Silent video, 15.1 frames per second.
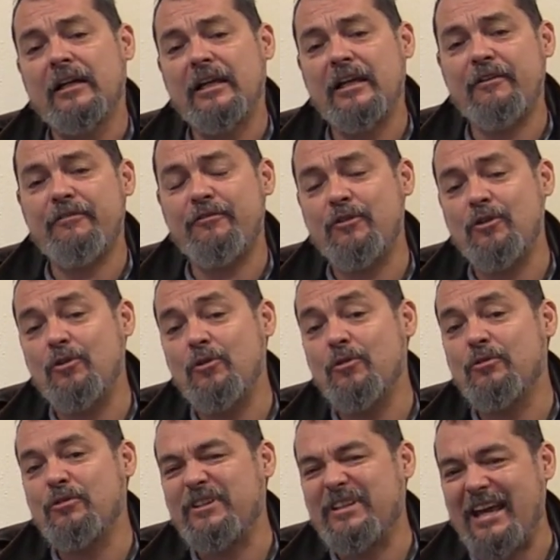If
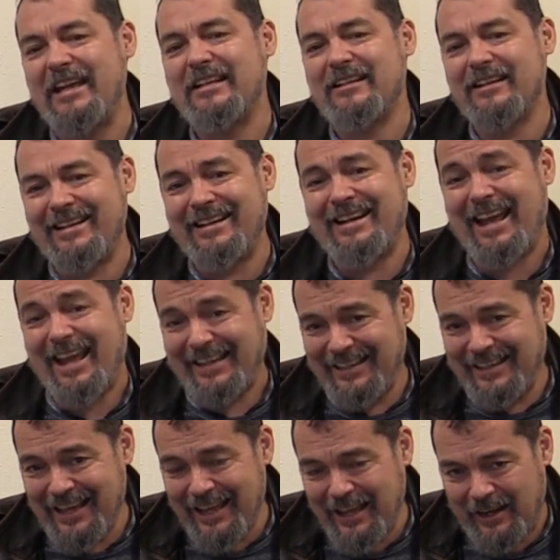you get it
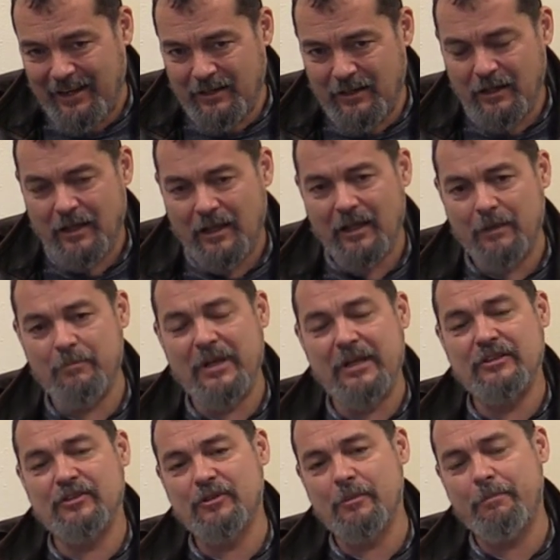again, it
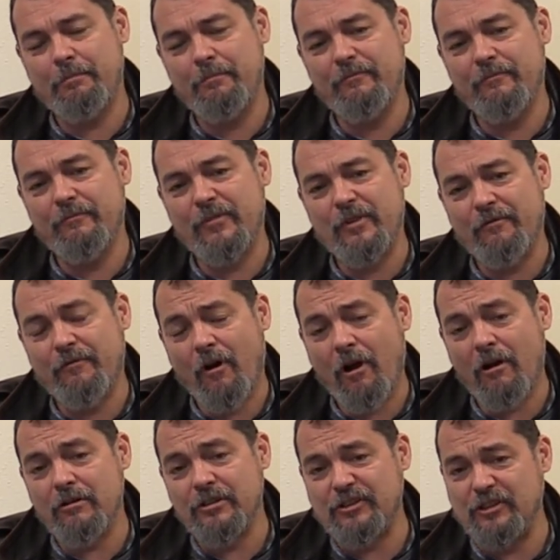means the, the
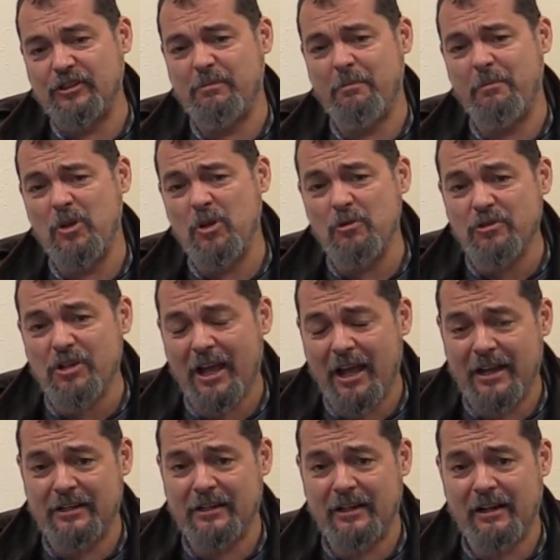virus is
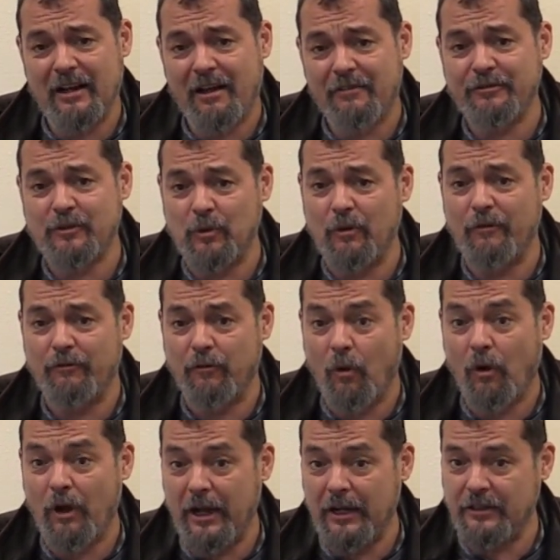mutated enough to
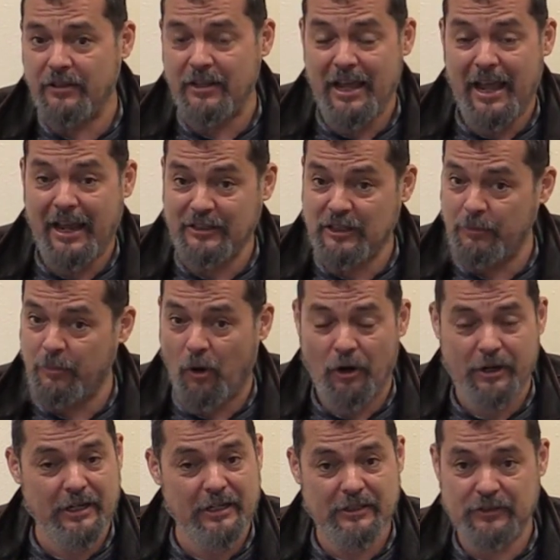avoid the
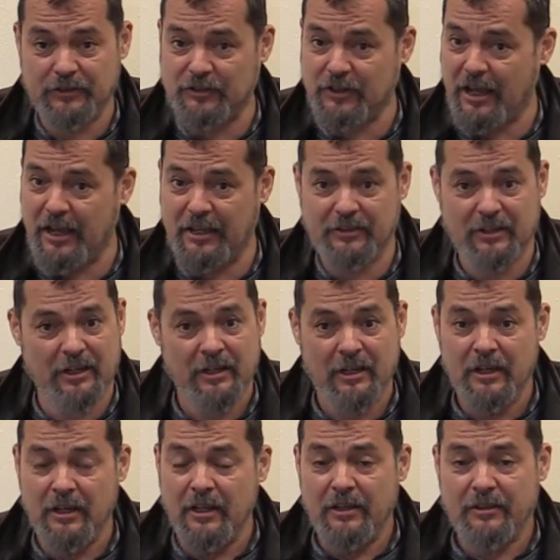antibodies and the
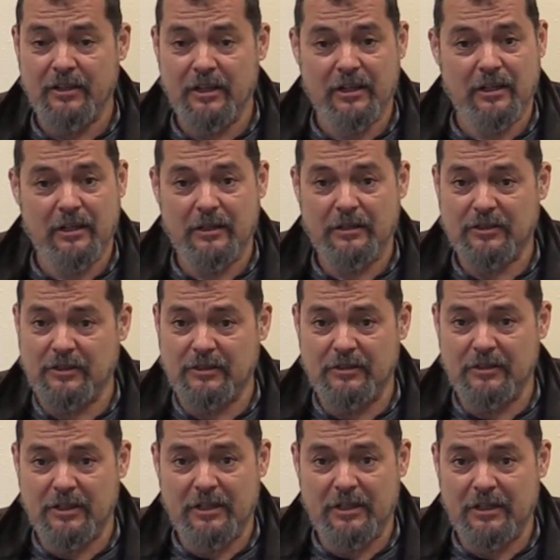the
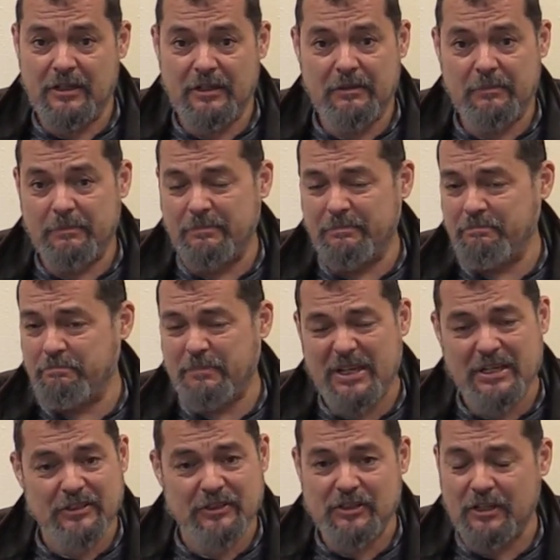the
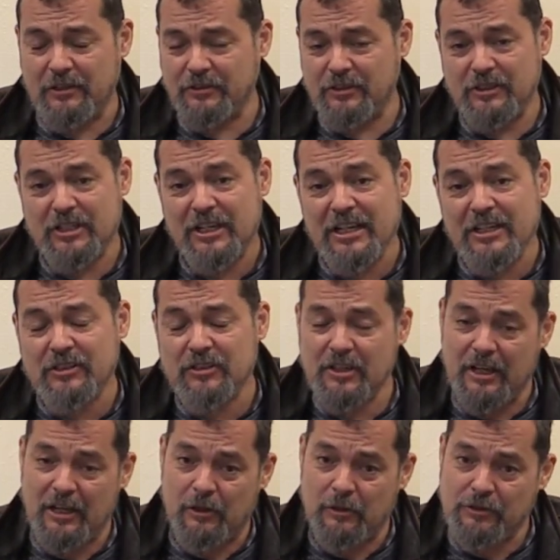B cells and T
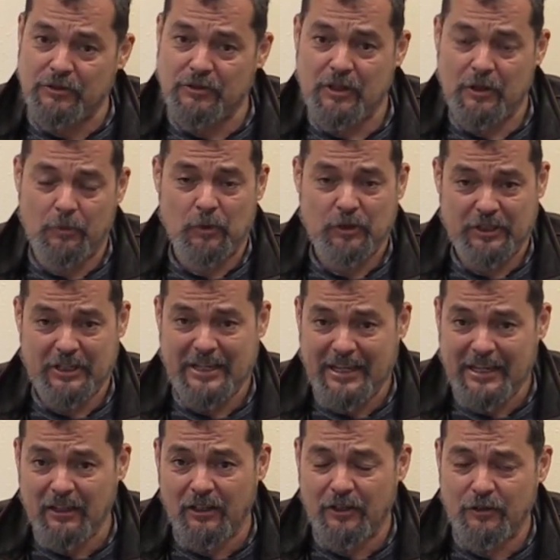cells that would
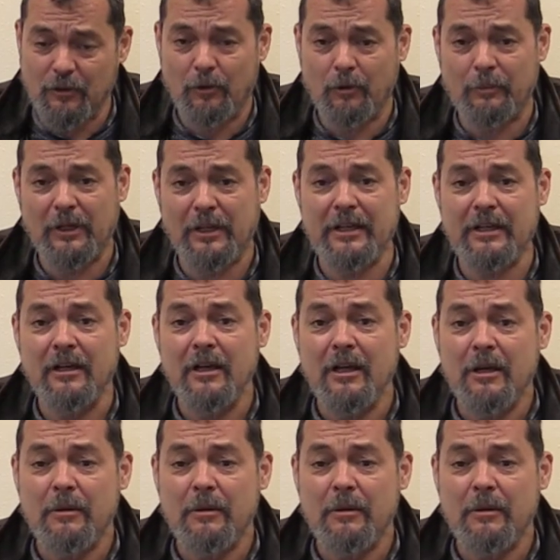kill it normally